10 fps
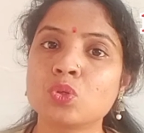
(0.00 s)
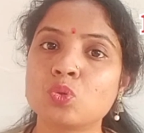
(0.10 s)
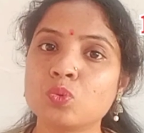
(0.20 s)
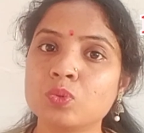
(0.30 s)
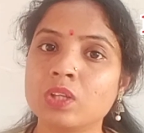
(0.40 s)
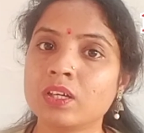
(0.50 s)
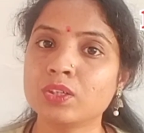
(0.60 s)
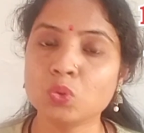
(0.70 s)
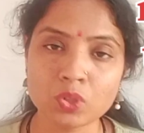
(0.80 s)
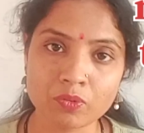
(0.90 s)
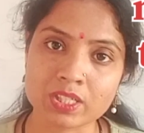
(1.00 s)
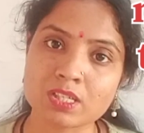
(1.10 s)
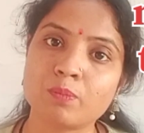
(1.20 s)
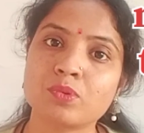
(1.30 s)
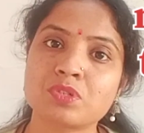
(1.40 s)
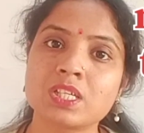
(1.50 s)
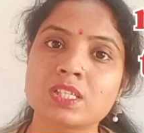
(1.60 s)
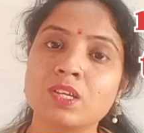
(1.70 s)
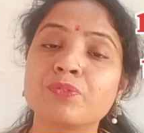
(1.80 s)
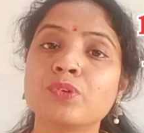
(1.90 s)
to the universal process,
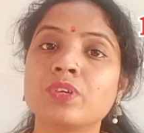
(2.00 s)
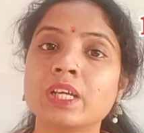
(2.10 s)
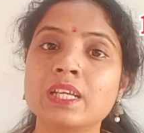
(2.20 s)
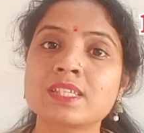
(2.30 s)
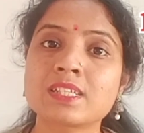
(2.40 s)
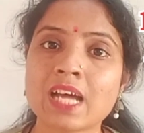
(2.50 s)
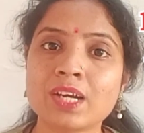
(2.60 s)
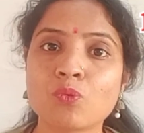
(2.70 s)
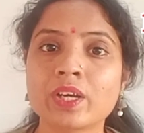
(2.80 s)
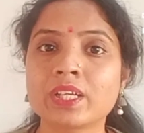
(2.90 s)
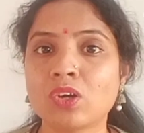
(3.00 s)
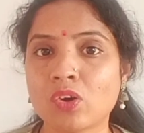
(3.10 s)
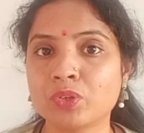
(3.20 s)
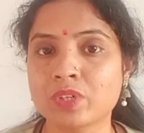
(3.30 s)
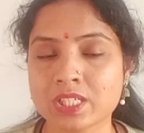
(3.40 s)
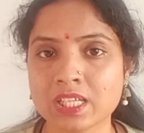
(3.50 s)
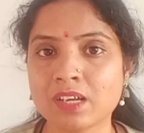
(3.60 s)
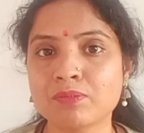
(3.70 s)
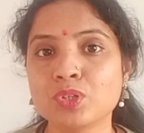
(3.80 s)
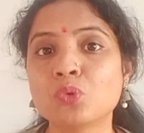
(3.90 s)
if you really start working on
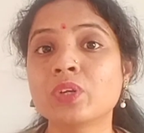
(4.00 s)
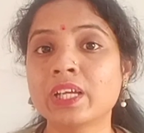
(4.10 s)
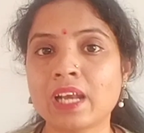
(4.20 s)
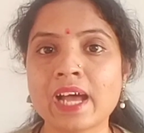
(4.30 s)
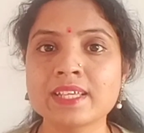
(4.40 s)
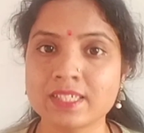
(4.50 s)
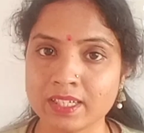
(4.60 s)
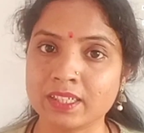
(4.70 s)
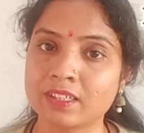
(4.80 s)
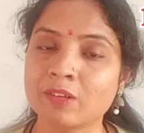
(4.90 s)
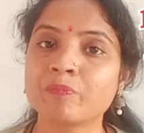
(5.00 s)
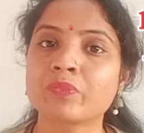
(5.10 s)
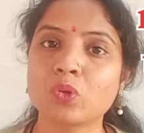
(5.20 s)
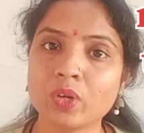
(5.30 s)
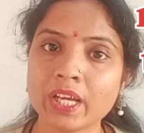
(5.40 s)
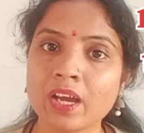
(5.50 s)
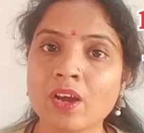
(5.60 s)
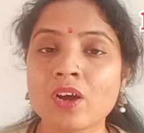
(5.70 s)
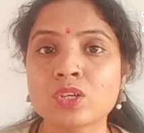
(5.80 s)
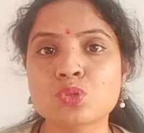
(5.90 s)
yourself, you realize it. Okay.
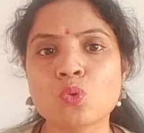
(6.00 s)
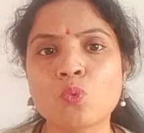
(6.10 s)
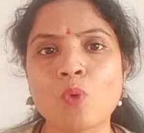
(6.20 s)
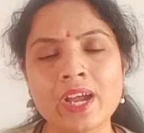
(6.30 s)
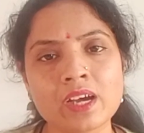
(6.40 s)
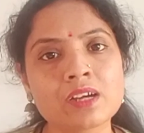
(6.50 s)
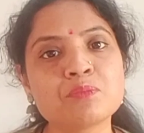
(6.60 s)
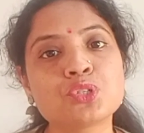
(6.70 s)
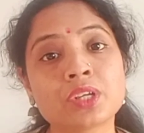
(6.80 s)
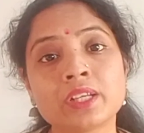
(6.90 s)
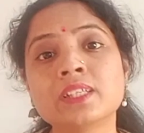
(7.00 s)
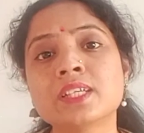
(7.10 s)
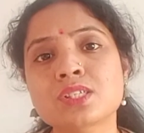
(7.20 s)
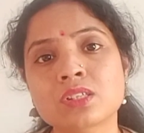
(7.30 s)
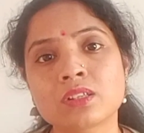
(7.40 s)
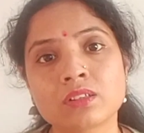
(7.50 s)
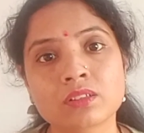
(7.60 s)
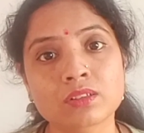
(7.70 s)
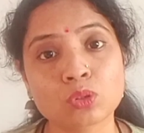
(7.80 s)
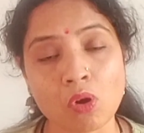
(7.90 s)
So why I am sharing this
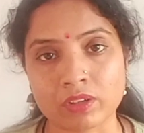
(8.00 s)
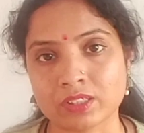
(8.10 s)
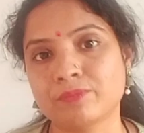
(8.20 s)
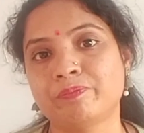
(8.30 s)
thought?